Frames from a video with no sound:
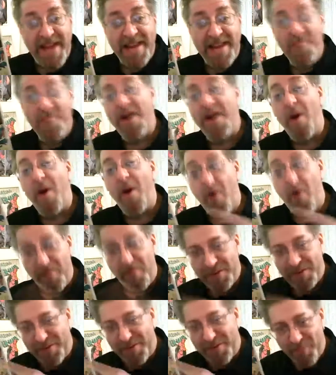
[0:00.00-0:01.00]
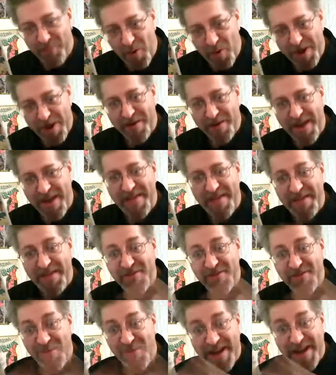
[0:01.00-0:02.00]
He went over to Royer, and they
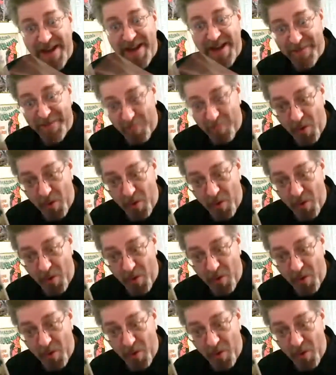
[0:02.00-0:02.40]
started having